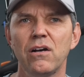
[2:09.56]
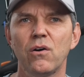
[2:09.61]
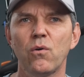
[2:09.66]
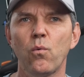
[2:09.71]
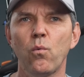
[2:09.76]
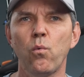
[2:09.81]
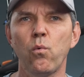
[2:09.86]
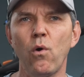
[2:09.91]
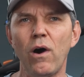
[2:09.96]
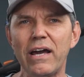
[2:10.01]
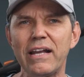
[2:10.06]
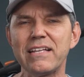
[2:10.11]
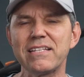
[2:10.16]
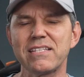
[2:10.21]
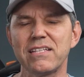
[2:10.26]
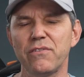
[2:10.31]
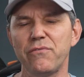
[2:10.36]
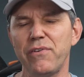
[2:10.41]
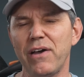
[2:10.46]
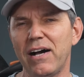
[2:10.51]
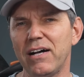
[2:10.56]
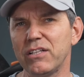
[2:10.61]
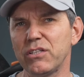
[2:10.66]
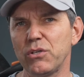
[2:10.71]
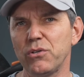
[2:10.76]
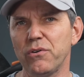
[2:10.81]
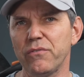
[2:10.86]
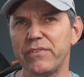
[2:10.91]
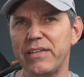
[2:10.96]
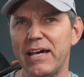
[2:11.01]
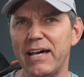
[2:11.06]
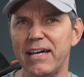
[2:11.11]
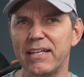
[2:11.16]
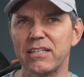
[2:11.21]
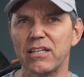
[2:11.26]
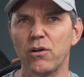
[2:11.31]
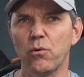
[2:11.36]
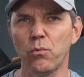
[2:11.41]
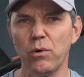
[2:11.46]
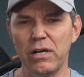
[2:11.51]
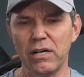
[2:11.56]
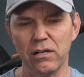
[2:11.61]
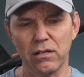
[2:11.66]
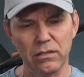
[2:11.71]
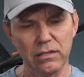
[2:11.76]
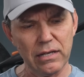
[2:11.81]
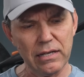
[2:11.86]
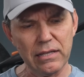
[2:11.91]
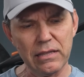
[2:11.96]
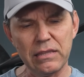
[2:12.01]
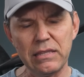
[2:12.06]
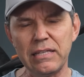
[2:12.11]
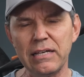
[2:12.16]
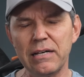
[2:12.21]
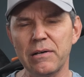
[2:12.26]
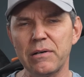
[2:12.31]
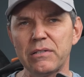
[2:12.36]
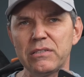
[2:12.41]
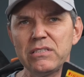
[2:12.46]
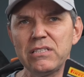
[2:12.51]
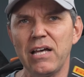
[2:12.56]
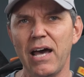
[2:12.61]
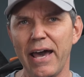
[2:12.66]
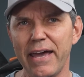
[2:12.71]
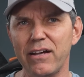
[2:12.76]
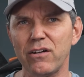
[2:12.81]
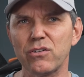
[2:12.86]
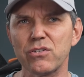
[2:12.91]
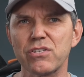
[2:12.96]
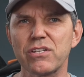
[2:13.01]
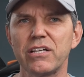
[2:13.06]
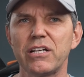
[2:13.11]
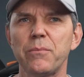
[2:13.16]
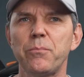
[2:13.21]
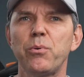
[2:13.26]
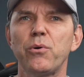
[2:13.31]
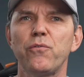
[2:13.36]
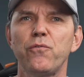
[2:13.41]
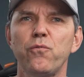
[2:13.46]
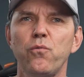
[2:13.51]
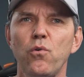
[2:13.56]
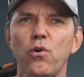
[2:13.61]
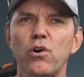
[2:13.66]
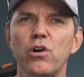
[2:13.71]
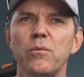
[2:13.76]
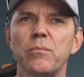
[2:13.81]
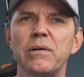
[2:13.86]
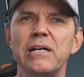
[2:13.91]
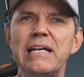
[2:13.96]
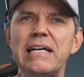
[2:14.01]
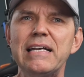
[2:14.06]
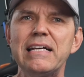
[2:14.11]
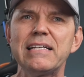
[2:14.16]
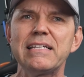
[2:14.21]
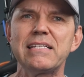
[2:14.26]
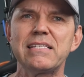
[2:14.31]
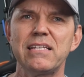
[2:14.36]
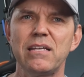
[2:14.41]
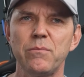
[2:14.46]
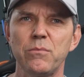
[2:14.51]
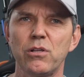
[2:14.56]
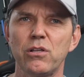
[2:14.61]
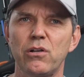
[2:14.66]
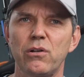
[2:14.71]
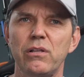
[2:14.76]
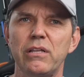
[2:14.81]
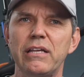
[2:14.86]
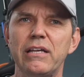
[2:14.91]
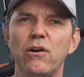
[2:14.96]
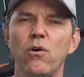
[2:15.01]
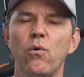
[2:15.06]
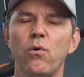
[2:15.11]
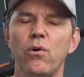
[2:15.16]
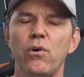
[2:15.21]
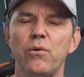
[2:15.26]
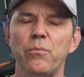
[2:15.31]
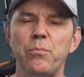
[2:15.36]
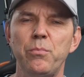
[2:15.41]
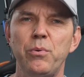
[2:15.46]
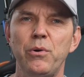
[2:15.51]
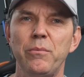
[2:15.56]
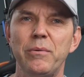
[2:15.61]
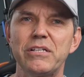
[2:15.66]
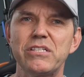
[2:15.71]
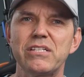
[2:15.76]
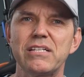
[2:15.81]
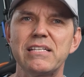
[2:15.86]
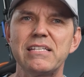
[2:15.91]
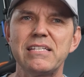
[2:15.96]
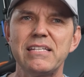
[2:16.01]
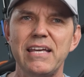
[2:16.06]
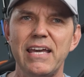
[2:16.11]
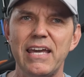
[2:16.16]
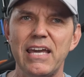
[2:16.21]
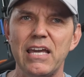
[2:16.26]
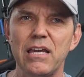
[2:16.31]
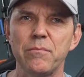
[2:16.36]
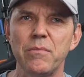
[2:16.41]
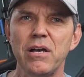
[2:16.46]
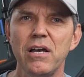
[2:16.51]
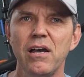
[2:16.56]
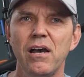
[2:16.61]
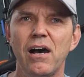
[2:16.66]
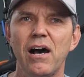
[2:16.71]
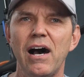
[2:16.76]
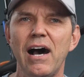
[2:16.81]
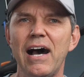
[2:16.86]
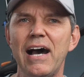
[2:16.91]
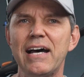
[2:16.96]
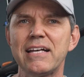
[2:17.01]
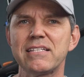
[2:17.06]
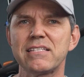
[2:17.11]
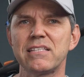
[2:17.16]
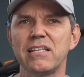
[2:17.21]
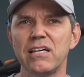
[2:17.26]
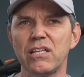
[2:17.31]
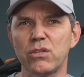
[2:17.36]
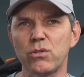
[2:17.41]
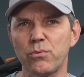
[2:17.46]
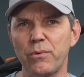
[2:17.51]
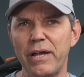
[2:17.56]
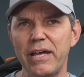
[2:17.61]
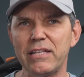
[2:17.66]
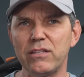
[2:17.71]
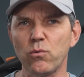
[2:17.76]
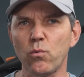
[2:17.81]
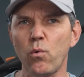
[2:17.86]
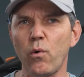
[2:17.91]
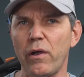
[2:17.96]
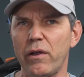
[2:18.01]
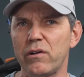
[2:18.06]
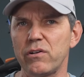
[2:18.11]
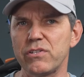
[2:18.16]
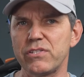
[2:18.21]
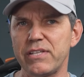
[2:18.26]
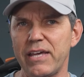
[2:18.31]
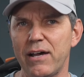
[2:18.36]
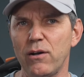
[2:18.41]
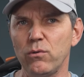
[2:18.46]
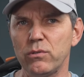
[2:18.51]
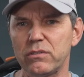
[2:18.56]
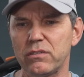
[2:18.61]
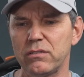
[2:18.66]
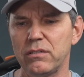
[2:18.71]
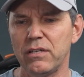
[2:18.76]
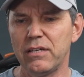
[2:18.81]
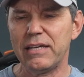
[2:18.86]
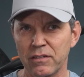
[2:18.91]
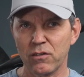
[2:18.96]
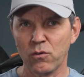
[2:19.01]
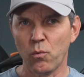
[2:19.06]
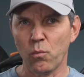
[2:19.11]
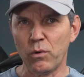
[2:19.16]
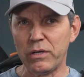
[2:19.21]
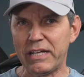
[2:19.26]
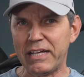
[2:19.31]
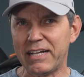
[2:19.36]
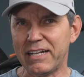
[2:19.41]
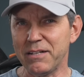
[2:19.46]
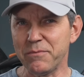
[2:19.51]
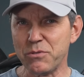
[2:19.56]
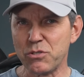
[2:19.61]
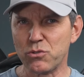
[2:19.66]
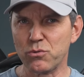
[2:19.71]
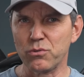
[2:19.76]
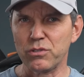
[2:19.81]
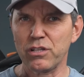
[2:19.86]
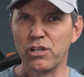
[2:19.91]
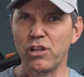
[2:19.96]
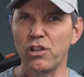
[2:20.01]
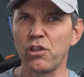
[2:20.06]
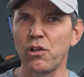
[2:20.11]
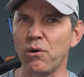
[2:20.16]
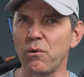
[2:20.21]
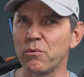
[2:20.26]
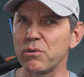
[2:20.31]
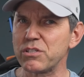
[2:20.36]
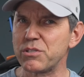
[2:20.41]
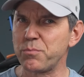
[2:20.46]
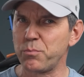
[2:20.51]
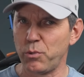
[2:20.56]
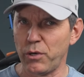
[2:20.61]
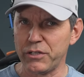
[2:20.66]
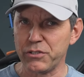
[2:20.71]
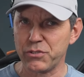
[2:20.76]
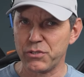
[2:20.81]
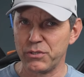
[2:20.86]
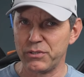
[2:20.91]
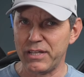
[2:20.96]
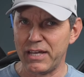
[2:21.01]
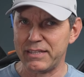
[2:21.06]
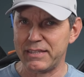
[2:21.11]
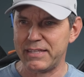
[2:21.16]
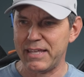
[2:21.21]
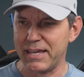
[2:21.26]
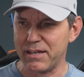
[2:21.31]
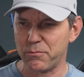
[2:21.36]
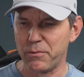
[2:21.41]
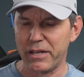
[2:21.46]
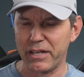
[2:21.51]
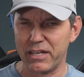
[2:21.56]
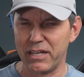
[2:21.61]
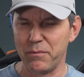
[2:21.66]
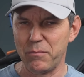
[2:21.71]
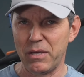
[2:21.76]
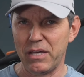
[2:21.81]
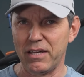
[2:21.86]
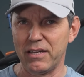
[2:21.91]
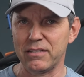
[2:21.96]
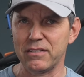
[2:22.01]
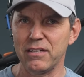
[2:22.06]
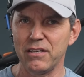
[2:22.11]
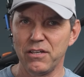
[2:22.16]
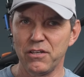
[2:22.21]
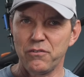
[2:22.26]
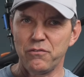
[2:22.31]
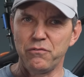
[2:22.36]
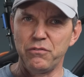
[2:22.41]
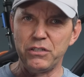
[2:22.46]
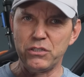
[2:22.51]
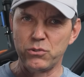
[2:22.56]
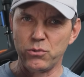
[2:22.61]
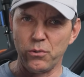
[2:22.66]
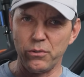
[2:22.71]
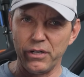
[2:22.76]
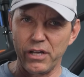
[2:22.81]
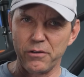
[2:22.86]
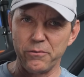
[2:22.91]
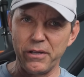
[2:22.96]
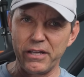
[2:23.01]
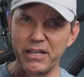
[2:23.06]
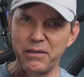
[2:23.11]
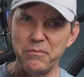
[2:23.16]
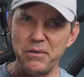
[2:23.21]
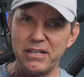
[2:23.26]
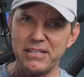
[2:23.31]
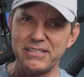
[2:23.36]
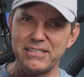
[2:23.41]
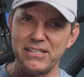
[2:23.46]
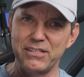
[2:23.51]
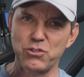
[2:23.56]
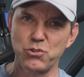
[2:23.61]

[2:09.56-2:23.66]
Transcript: What is the value of that? Well, the tire is going to perform similarly or pretty much the same as the tread wears out. When it comes to the lowest pressure that they recommend, Vittoria recommends